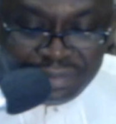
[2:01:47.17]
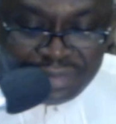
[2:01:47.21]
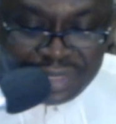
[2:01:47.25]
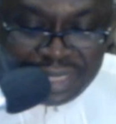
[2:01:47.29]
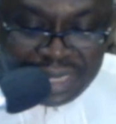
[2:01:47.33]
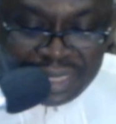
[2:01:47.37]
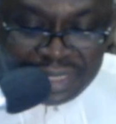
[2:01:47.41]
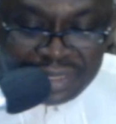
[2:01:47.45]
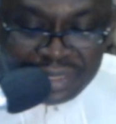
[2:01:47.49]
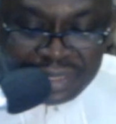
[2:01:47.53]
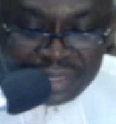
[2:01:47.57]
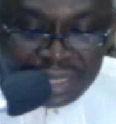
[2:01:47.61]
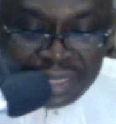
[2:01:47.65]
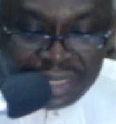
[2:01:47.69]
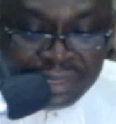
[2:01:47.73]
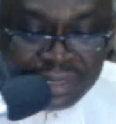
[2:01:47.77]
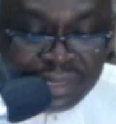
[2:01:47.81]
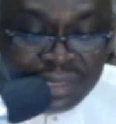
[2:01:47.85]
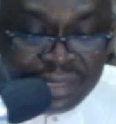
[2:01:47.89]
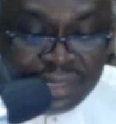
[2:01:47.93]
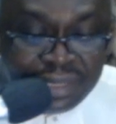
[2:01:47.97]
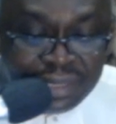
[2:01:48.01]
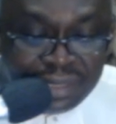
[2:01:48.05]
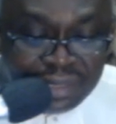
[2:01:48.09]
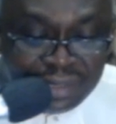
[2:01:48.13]
I said,
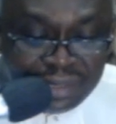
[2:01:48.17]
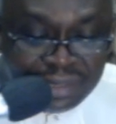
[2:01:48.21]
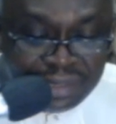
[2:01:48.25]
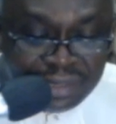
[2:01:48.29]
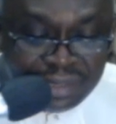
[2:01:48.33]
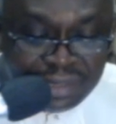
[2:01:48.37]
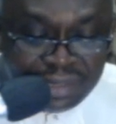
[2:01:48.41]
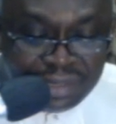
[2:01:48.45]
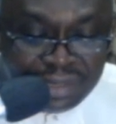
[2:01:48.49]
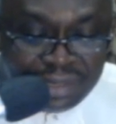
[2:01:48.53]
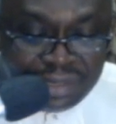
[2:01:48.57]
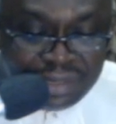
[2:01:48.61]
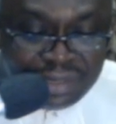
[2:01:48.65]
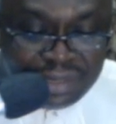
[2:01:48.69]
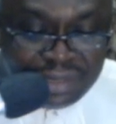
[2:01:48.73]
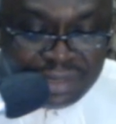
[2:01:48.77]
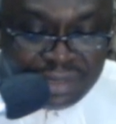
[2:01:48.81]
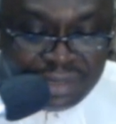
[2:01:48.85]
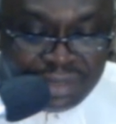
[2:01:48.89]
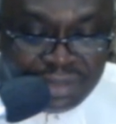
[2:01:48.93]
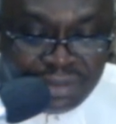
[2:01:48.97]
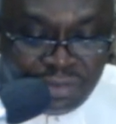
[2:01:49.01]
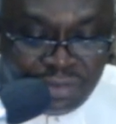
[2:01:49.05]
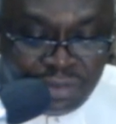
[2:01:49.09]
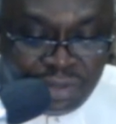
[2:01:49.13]

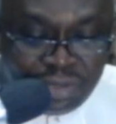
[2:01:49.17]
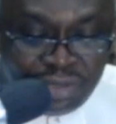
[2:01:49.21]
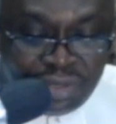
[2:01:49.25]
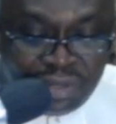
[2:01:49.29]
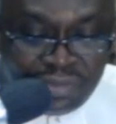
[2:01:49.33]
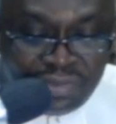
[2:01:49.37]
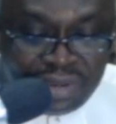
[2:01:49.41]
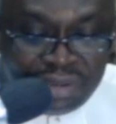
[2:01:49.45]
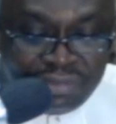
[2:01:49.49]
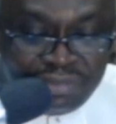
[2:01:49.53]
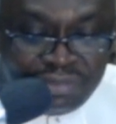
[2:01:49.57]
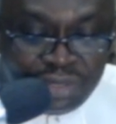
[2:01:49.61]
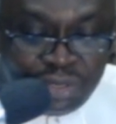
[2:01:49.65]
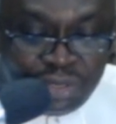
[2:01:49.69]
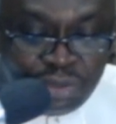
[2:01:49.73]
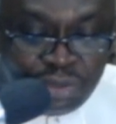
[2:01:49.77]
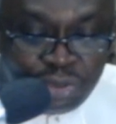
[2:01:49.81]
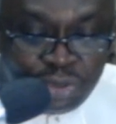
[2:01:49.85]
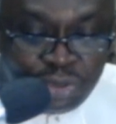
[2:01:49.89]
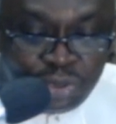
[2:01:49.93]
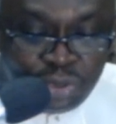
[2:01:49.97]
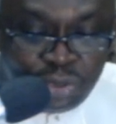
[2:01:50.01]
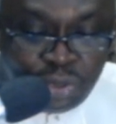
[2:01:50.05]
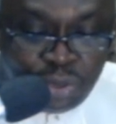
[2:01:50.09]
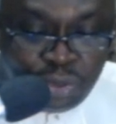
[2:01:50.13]
One of our videos
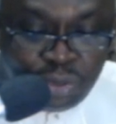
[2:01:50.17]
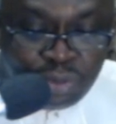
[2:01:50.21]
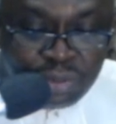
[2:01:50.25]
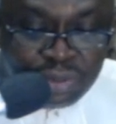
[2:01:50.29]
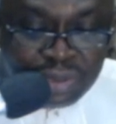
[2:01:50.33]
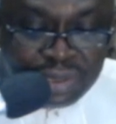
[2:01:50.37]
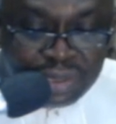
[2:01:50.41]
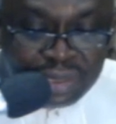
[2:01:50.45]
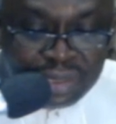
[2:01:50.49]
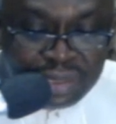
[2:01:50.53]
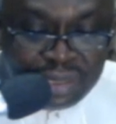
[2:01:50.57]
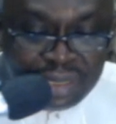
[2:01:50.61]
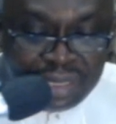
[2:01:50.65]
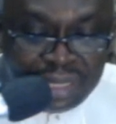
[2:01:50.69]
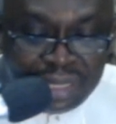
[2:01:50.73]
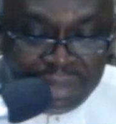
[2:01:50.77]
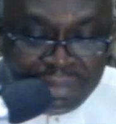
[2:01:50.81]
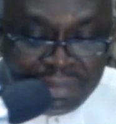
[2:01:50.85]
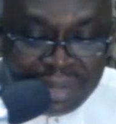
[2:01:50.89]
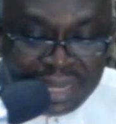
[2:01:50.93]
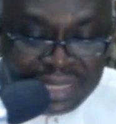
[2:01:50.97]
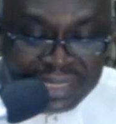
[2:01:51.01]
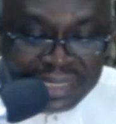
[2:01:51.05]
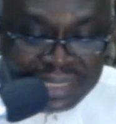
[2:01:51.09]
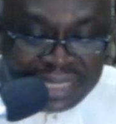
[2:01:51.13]
shows the
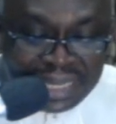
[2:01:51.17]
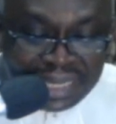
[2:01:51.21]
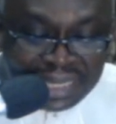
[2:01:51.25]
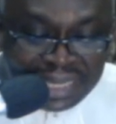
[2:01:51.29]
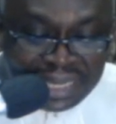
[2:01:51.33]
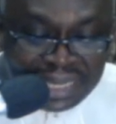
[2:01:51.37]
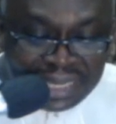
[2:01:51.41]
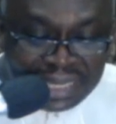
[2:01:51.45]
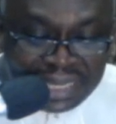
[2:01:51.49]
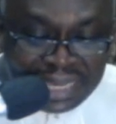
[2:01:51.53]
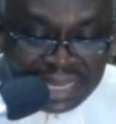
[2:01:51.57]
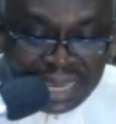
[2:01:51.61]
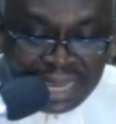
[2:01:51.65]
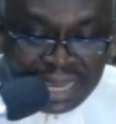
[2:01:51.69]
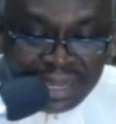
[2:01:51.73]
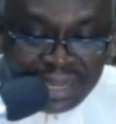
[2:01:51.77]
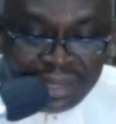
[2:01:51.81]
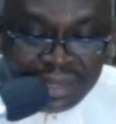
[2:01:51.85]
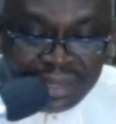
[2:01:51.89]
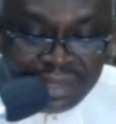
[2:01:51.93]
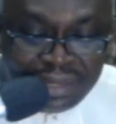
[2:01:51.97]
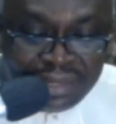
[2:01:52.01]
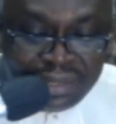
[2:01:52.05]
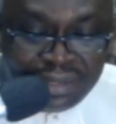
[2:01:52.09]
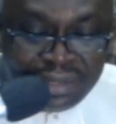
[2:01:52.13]
man taking care
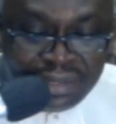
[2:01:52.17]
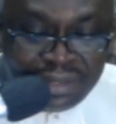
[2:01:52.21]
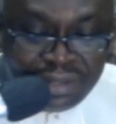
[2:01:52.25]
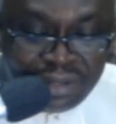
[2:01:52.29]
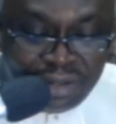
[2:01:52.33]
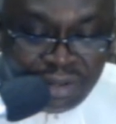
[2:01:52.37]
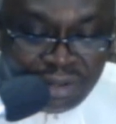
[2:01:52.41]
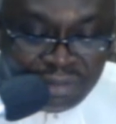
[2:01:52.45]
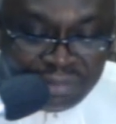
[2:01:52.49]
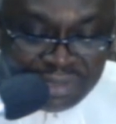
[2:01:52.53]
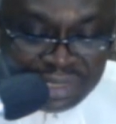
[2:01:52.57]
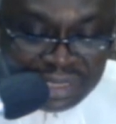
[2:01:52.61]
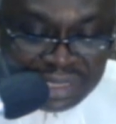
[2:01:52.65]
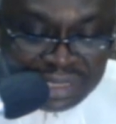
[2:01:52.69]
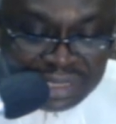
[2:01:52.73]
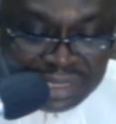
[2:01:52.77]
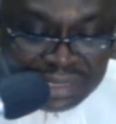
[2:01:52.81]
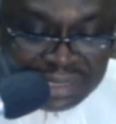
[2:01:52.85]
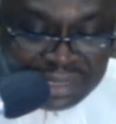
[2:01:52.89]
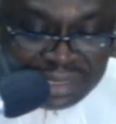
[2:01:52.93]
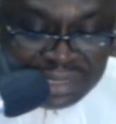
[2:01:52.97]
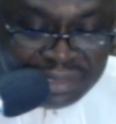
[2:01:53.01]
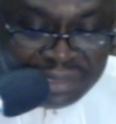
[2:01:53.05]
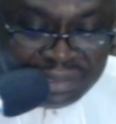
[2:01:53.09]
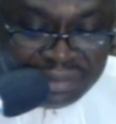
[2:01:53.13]
of the
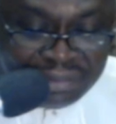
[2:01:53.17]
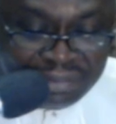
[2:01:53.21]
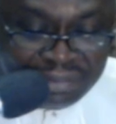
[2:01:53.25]
children.